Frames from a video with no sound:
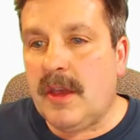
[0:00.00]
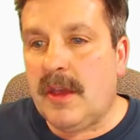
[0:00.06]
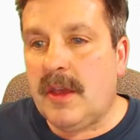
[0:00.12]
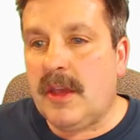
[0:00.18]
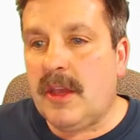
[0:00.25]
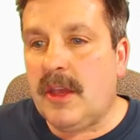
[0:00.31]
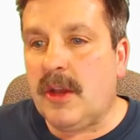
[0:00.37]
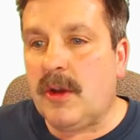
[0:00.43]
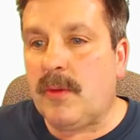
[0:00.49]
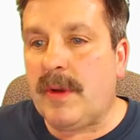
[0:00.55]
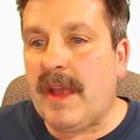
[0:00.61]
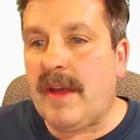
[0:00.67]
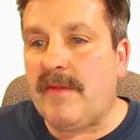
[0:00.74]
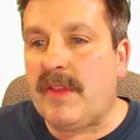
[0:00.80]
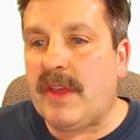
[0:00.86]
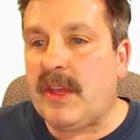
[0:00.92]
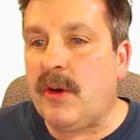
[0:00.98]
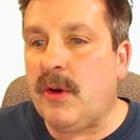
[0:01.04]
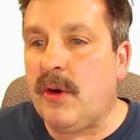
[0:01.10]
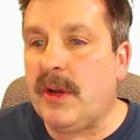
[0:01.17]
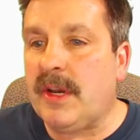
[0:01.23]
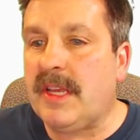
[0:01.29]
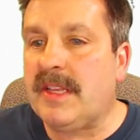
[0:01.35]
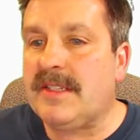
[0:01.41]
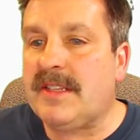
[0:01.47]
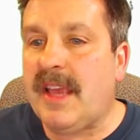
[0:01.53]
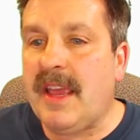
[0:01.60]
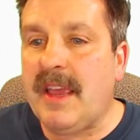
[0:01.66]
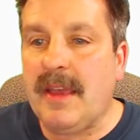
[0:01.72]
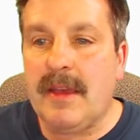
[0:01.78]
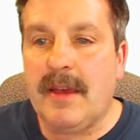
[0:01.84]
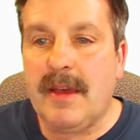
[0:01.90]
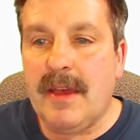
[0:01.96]
Here we have the hood
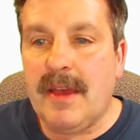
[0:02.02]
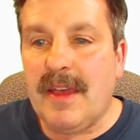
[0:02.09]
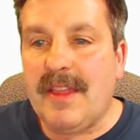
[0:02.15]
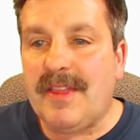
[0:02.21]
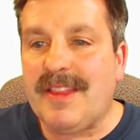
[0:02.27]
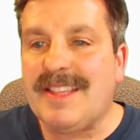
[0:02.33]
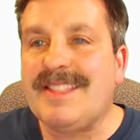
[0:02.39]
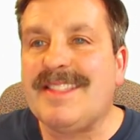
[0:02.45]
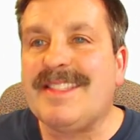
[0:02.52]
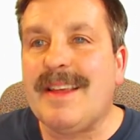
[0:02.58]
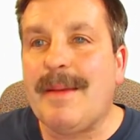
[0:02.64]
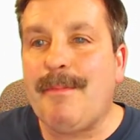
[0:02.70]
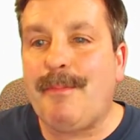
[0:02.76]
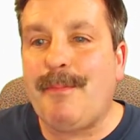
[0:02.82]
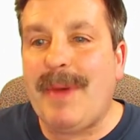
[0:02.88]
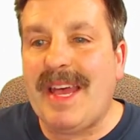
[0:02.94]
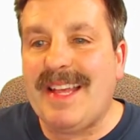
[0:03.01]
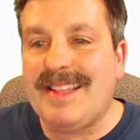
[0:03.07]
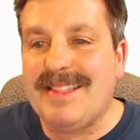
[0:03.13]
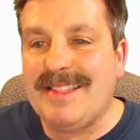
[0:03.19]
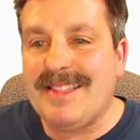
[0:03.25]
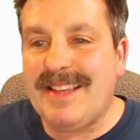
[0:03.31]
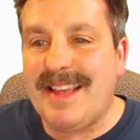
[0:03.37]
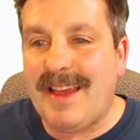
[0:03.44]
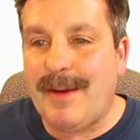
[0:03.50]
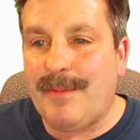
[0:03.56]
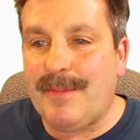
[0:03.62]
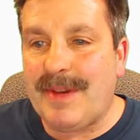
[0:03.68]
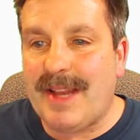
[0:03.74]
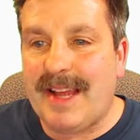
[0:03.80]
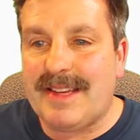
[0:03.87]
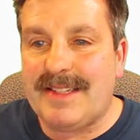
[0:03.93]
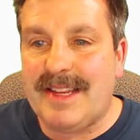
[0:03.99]
intake. This is a Benz
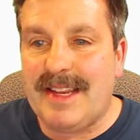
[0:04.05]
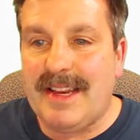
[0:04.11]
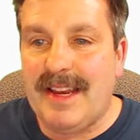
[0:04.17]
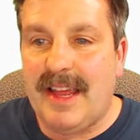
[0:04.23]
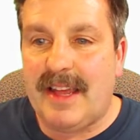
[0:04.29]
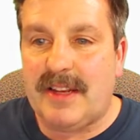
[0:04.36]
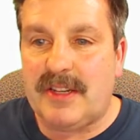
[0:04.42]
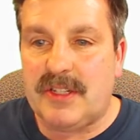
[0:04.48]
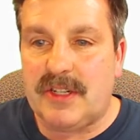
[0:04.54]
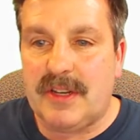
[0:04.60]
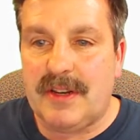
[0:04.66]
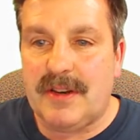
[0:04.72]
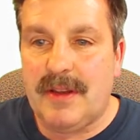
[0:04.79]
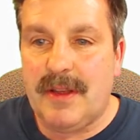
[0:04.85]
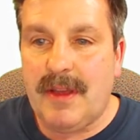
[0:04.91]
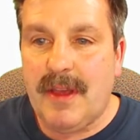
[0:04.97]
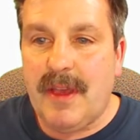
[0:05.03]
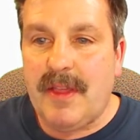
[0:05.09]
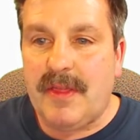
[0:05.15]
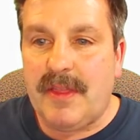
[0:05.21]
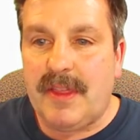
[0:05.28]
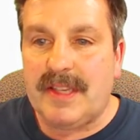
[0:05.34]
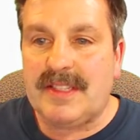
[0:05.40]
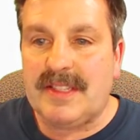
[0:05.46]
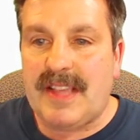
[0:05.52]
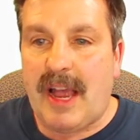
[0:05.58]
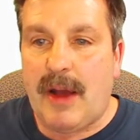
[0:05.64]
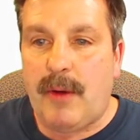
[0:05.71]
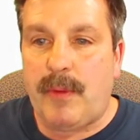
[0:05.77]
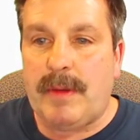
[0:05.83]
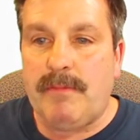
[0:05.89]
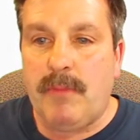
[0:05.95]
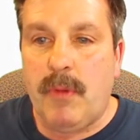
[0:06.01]
M19 engine. This is how
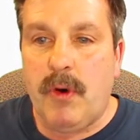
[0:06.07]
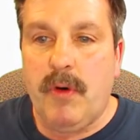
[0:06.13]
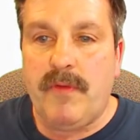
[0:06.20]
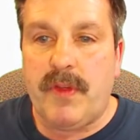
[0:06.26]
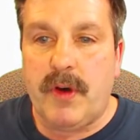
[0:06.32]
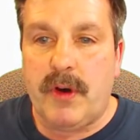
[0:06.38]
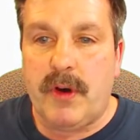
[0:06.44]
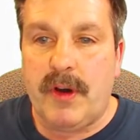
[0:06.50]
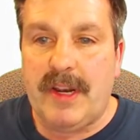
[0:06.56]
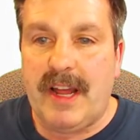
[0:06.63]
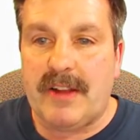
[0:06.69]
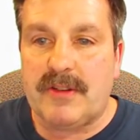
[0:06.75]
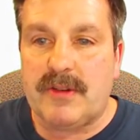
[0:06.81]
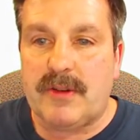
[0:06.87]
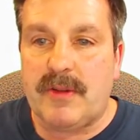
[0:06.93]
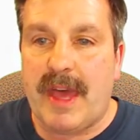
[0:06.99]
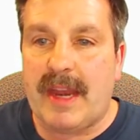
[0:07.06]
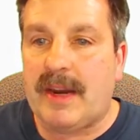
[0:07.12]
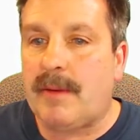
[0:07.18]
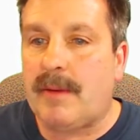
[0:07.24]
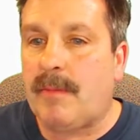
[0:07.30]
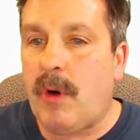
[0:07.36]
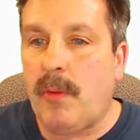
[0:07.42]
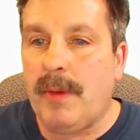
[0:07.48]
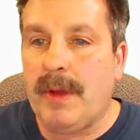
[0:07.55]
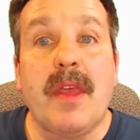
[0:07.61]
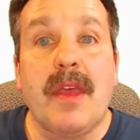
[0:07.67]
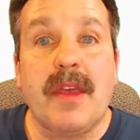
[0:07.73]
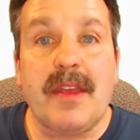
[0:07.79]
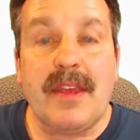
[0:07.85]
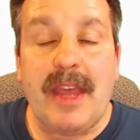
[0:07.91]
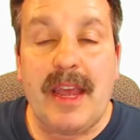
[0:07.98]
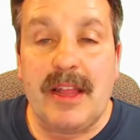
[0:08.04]
we move the hood, and I'll do that in a moment.
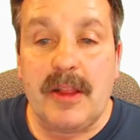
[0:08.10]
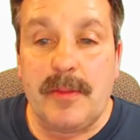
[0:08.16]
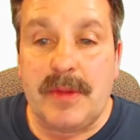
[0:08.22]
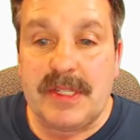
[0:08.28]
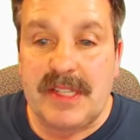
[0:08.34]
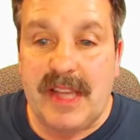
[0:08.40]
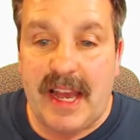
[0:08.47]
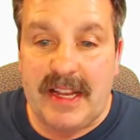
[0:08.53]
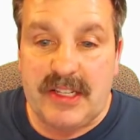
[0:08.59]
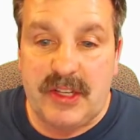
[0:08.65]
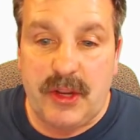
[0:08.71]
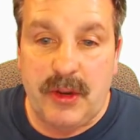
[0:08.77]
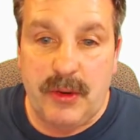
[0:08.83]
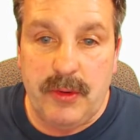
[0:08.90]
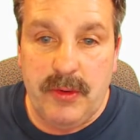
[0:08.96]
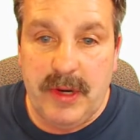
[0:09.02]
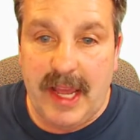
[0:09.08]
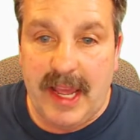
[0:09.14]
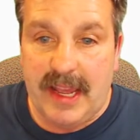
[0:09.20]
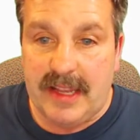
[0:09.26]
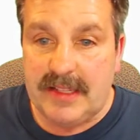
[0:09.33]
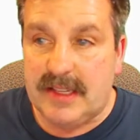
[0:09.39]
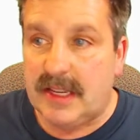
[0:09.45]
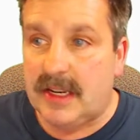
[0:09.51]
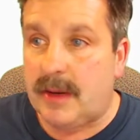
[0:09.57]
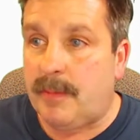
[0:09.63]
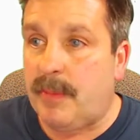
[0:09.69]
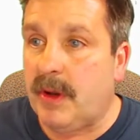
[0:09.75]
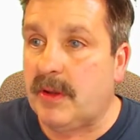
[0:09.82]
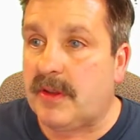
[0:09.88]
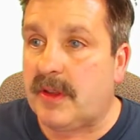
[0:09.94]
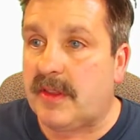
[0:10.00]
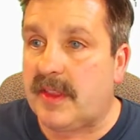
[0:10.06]
Caleb has got two days into
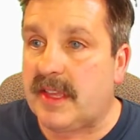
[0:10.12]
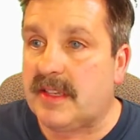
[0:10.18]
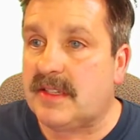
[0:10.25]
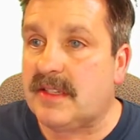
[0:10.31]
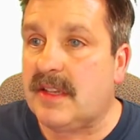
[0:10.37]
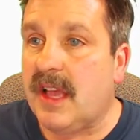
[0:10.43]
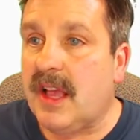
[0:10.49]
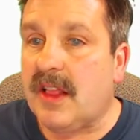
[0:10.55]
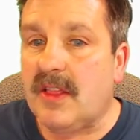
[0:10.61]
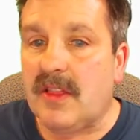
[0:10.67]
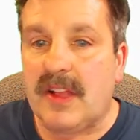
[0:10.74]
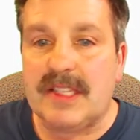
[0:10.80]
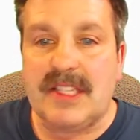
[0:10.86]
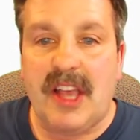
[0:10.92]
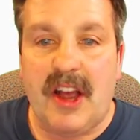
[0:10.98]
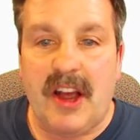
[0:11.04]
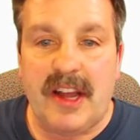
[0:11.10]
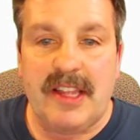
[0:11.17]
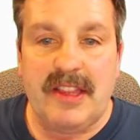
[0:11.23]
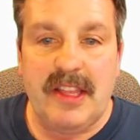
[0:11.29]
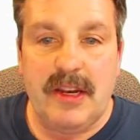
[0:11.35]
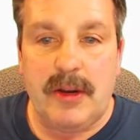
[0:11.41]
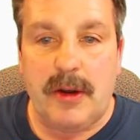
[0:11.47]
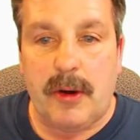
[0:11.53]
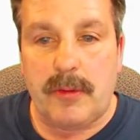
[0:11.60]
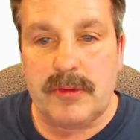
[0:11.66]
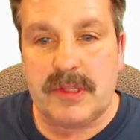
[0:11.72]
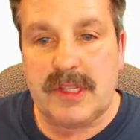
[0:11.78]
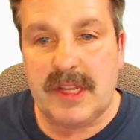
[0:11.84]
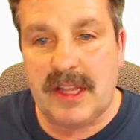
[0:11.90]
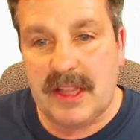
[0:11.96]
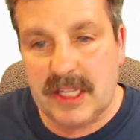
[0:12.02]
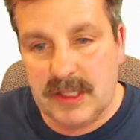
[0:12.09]
building this. Let's hide the
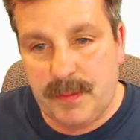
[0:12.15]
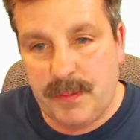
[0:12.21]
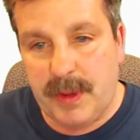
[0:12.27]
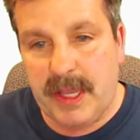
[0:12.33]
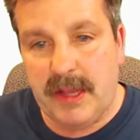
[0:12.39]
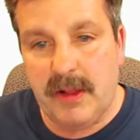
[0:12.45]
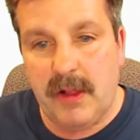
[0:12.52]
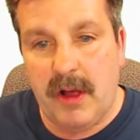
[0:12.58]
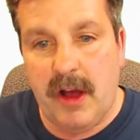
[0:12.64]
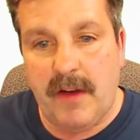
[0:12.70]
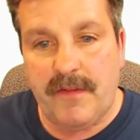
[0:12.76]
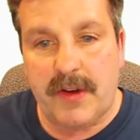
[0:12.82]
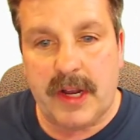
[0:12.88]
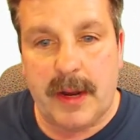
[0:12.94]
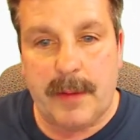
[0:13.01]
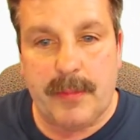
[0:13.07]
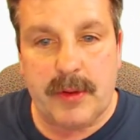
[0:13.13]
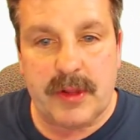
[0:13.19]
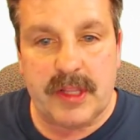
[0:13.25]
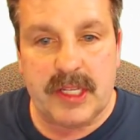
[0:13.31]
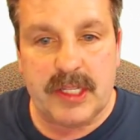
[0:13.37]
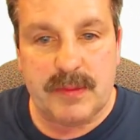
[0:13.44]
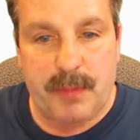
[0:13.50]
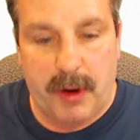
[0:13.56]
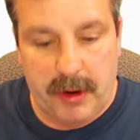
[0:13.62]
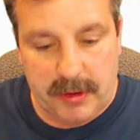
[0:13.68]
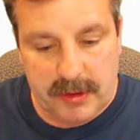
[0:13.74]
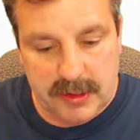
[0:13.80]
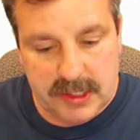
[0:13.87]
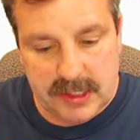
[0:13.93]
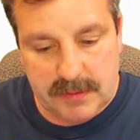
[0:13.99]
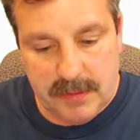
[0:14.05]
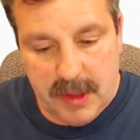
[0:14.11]
notes and let's peel off a couple of these
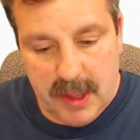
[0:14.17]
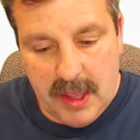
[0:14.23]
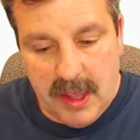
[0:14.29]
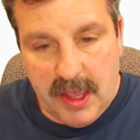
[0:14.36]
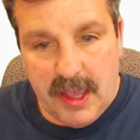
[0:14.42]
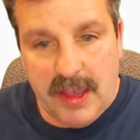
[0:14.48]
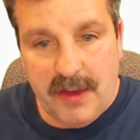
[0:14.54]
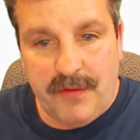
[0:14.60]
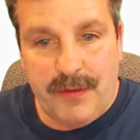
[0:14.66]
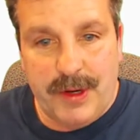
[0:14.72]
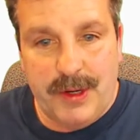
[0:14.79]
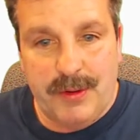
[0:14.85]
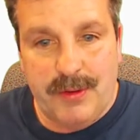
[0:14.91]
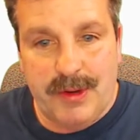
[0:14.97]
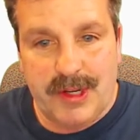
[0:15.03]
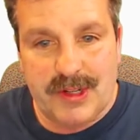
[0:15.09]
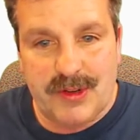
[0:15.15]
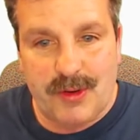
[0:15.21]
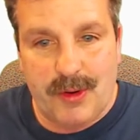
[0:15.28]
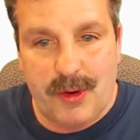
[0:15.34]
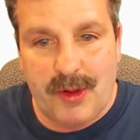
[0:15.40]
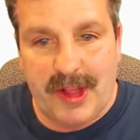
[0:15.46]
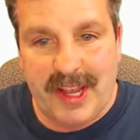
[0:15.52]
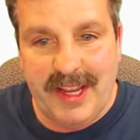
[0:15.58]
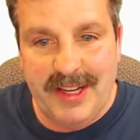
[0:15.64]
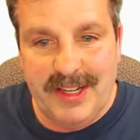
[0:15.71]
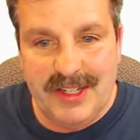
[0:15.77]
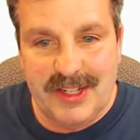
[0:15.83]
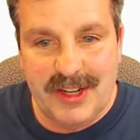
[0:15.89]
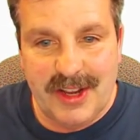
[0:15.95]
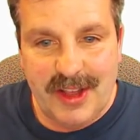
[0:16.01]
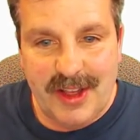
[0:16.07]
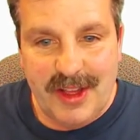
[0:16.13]
parts. If we do Control
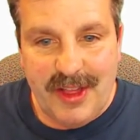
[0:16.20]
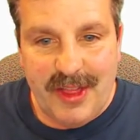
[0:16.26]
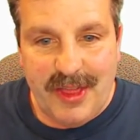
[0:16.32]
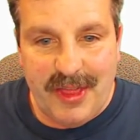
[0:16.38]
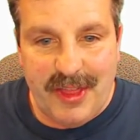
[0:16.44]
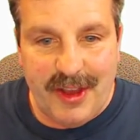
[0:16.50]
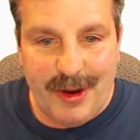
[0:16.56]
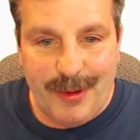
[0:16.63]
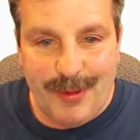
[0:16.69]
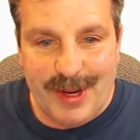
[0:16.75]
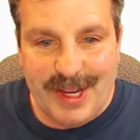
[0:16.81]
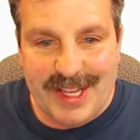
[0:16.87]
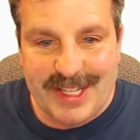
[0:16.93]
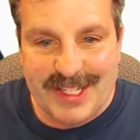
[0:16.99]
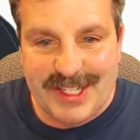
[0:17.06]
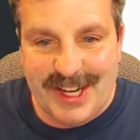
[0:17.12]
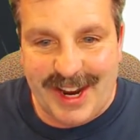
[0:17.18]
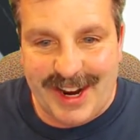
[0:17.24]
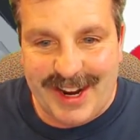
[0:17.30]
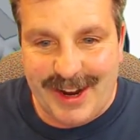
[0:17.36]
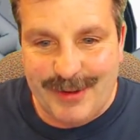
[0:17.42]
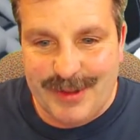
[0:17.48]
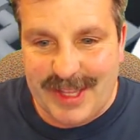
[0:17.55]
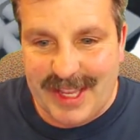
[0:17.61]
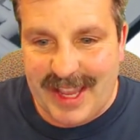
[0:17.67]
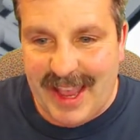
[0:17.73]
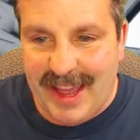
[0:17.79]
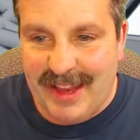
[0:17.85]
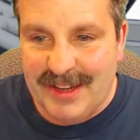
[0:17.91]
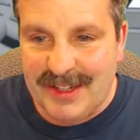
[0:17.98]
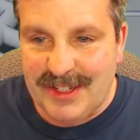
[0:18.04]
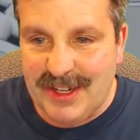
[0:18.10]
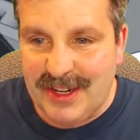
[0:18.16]
H, there we can check out the
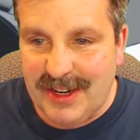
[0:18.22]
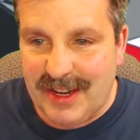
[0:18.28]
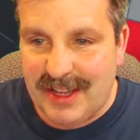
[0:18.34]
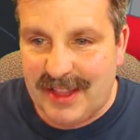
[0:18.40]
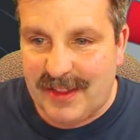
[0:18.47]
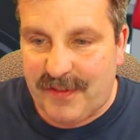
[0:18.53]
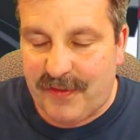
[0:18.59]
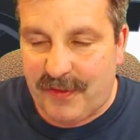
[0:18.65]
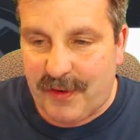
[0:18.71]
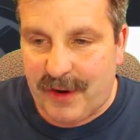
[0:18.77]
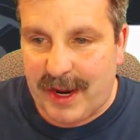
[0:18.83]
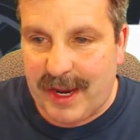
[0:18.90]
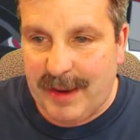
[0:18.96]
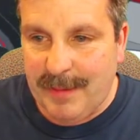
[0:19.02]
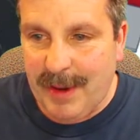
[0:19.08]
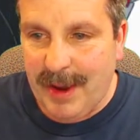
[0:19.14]
engine and the frame.